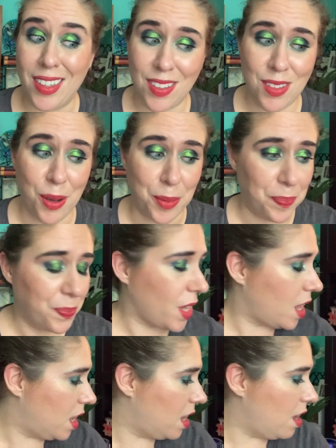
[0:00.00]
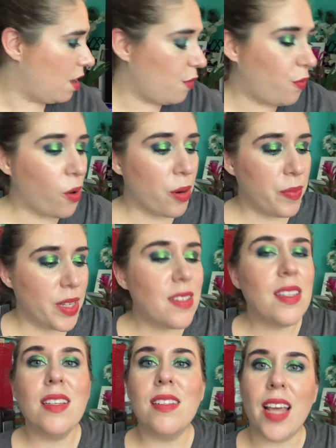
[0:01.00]
So for
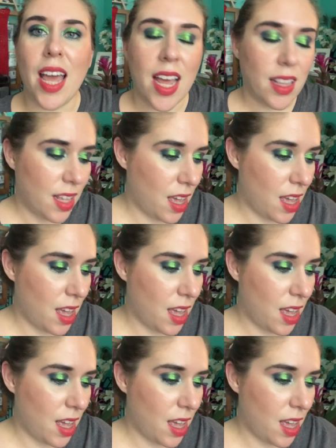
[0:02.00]
Misty's At the